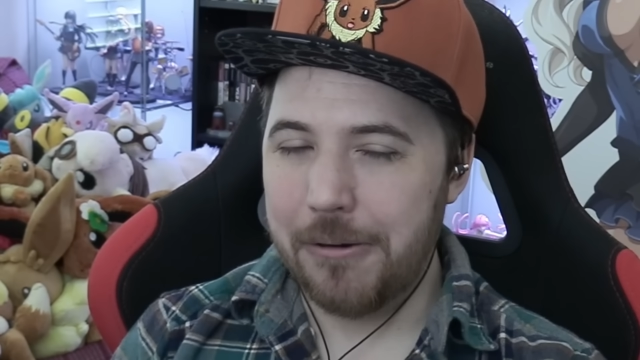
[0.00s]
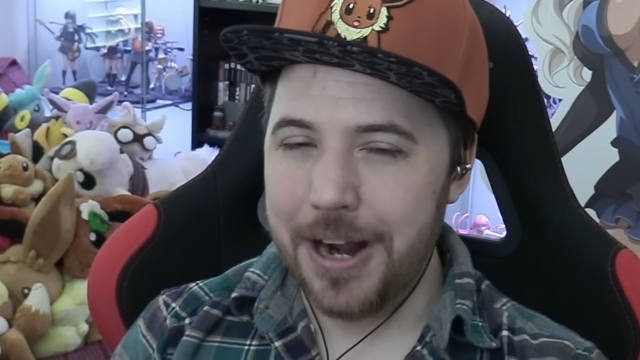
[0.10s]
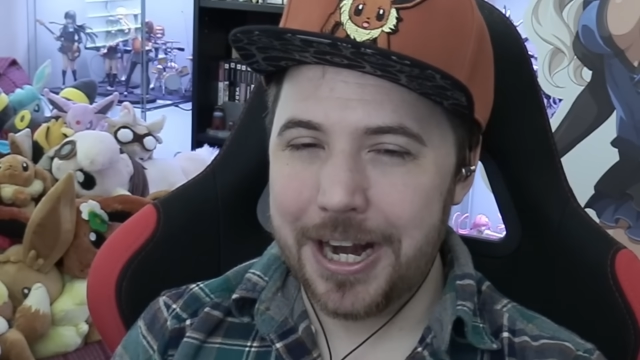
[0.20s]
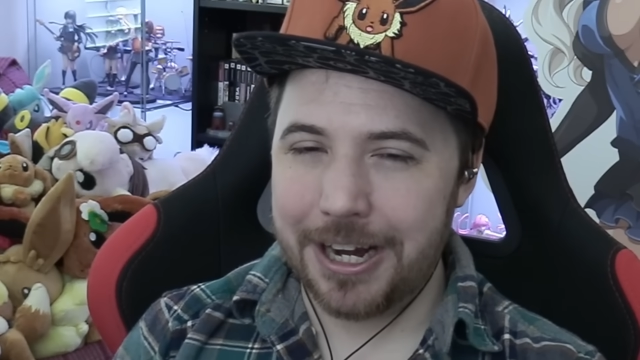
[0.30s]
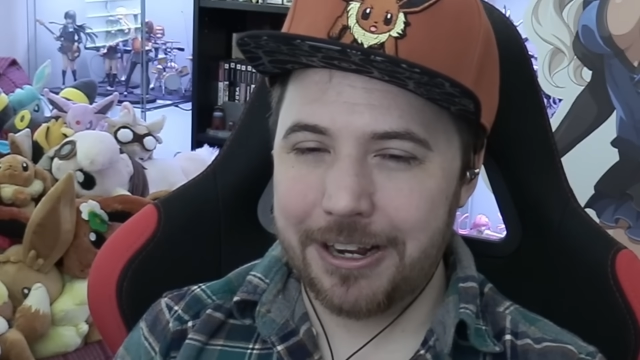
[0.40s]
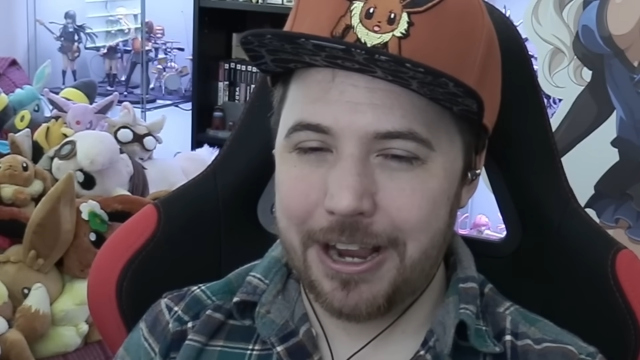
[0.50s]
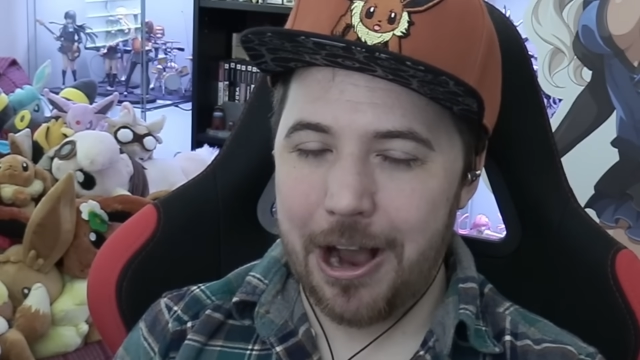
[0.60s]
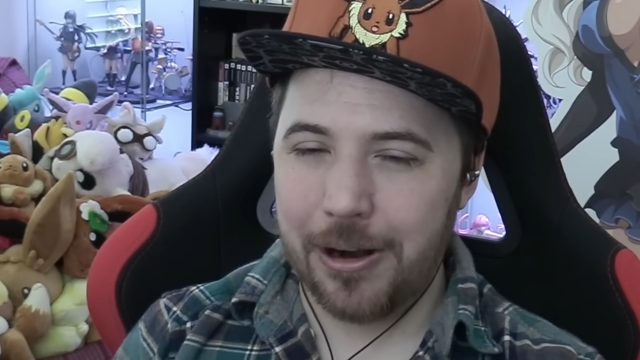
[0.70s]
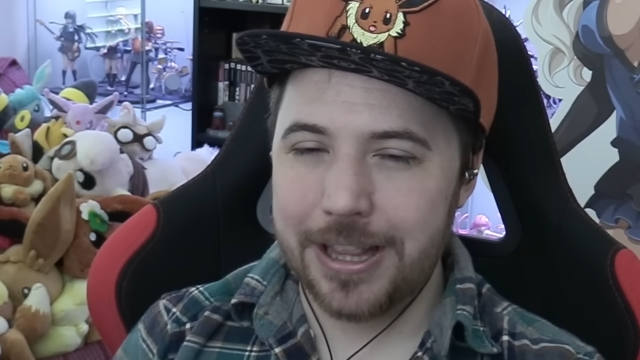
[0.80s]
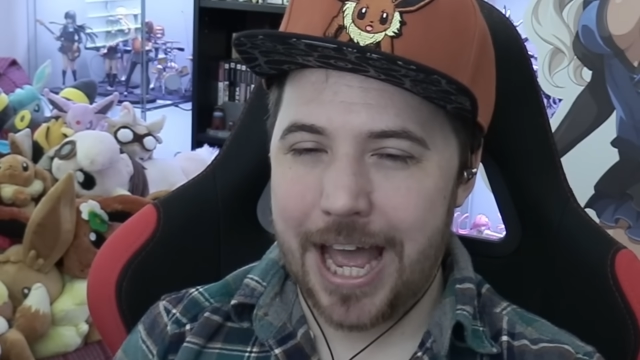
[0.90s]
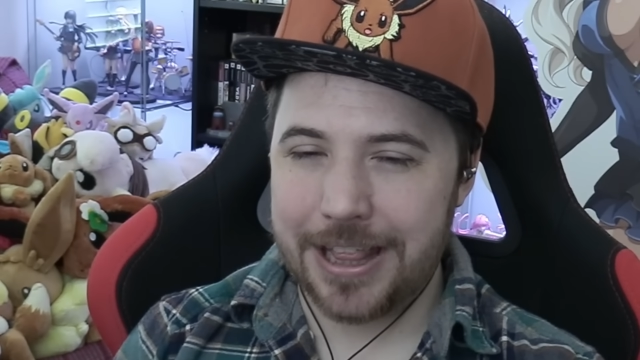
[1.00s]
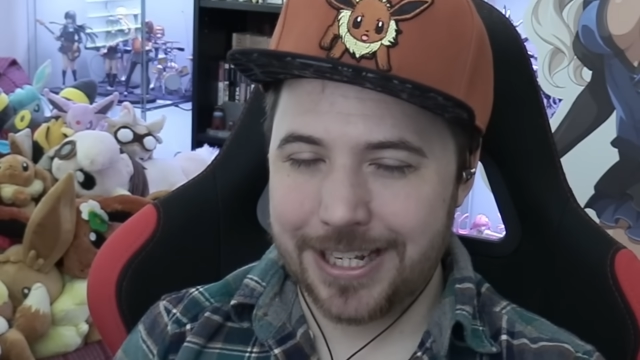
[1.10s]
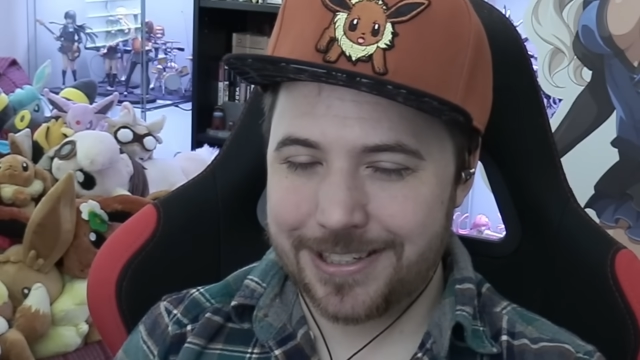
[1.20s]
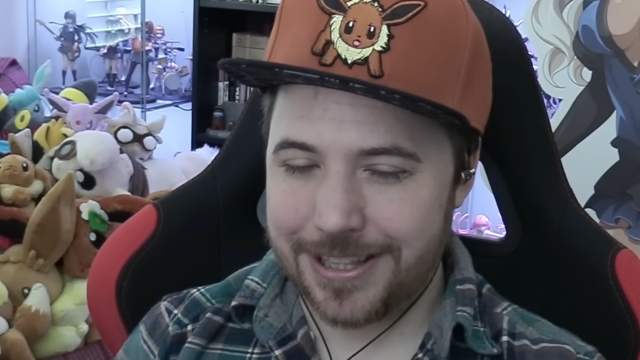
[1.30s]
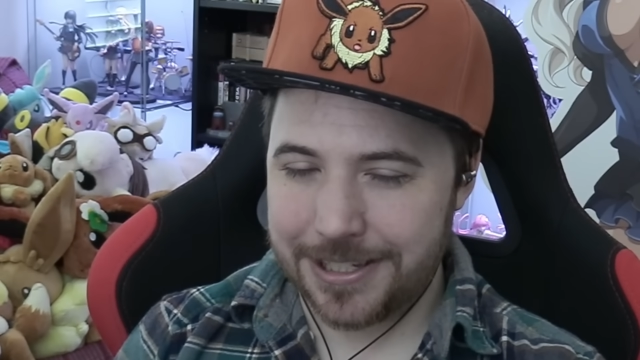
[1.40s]
we're not gonna go in that.
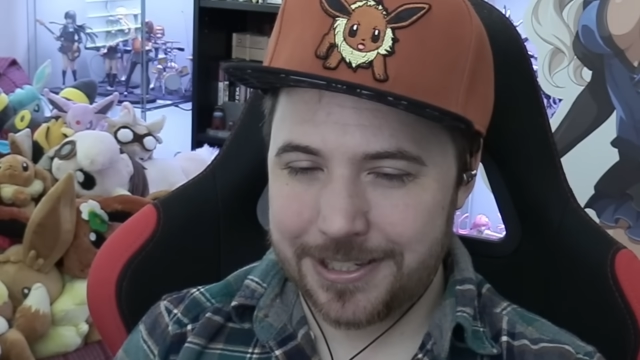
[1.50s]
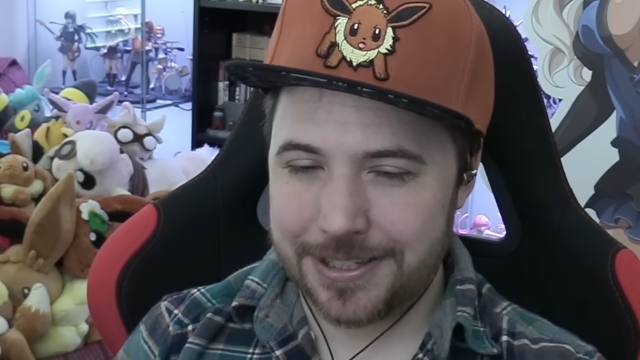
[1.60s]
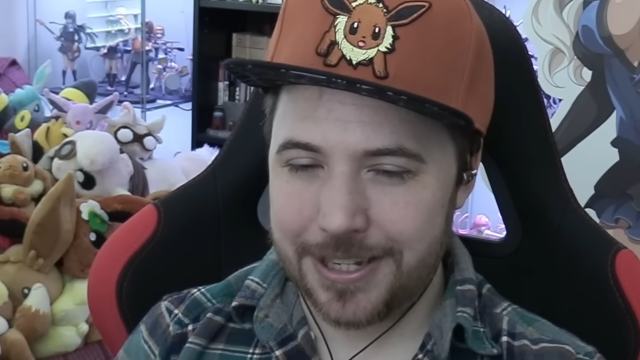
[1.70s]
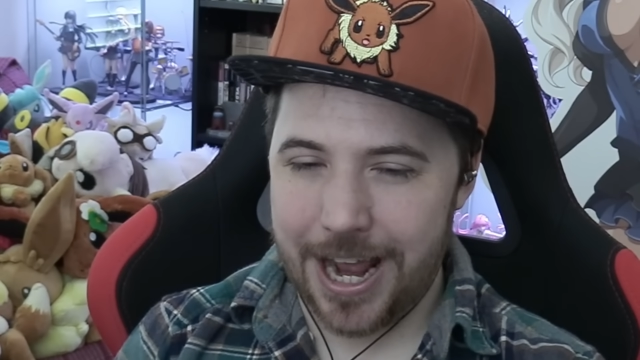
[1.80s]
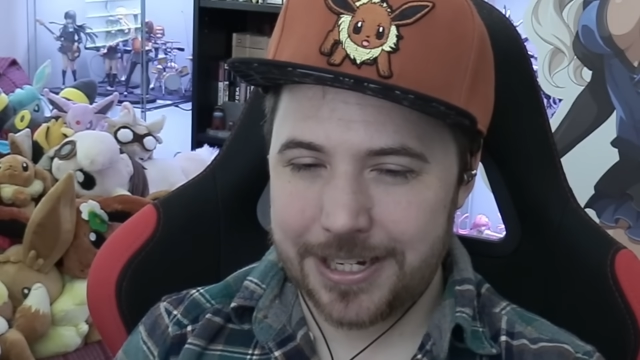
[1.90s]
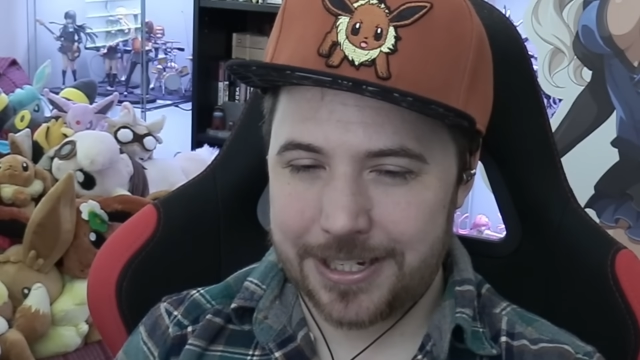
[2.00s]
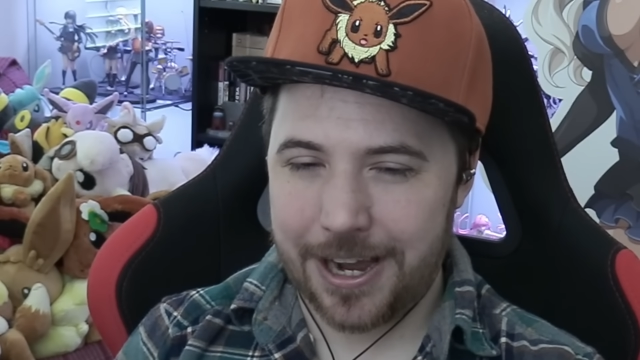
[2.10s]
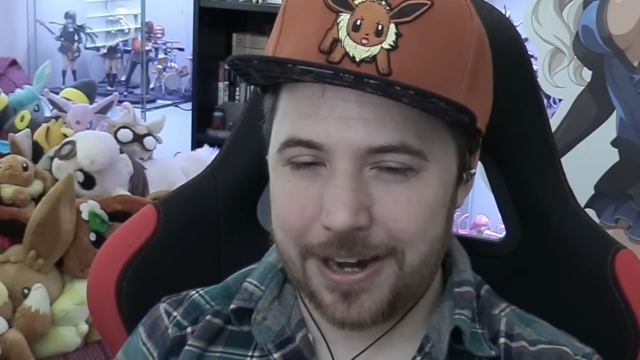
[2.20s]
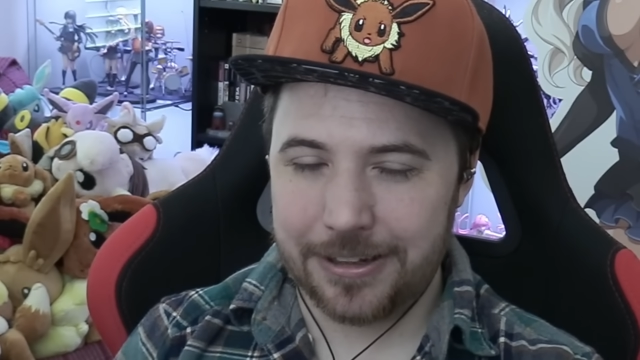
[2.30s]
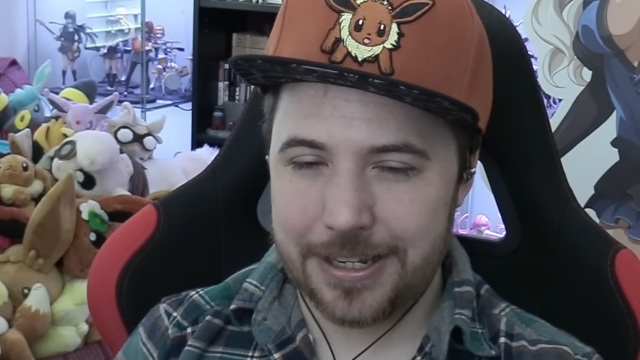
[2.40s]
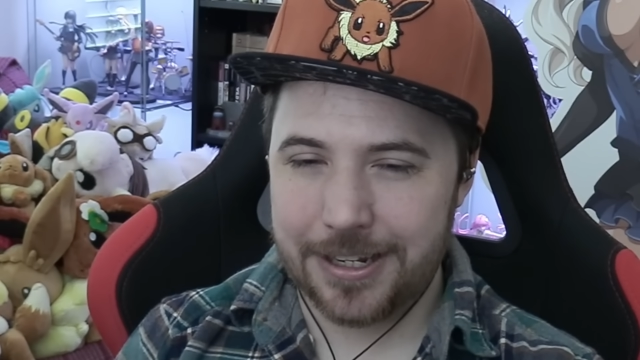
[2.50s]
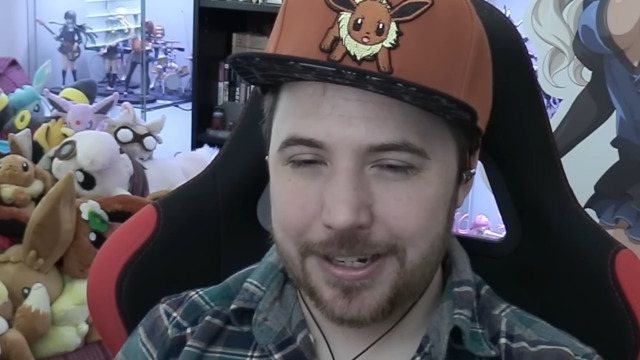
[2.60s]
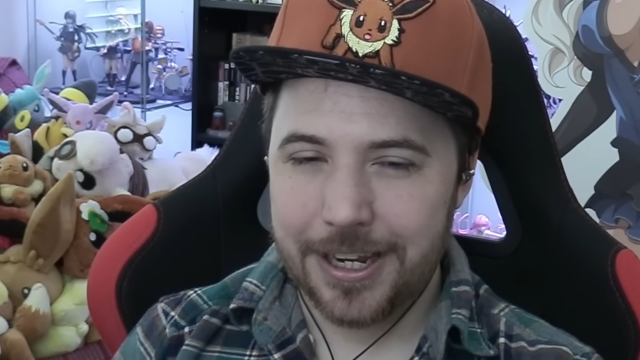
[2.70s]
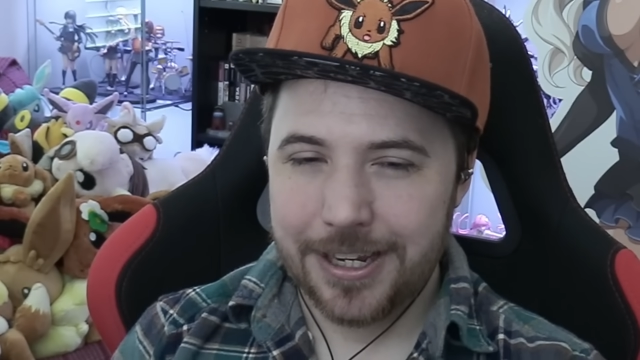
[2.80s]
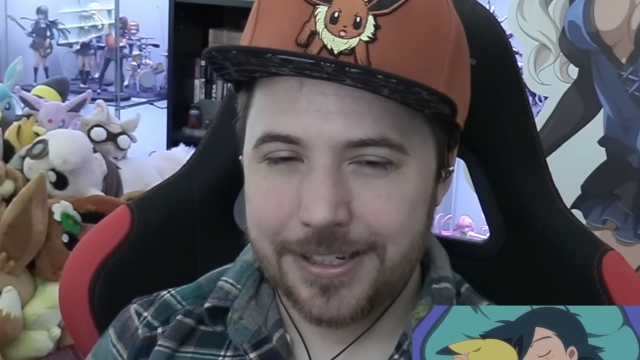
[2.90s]
That's just a nice cuddly